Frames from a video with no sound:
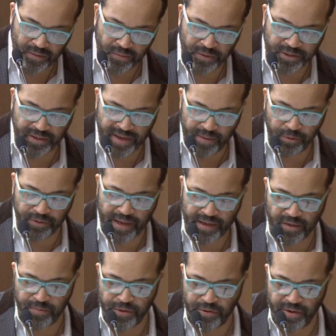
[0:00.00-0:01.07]
which enabled
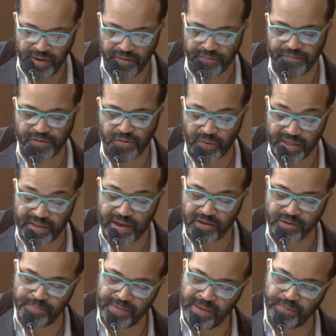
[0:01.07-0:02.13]
that community of
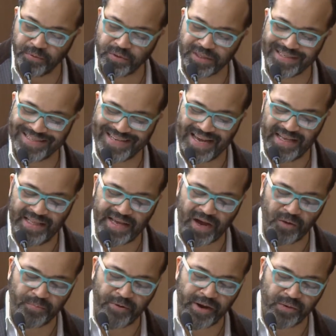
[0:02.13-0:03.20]
20,000 people to contain the
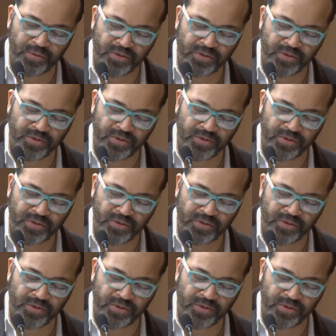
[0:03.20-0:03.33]
outbreak,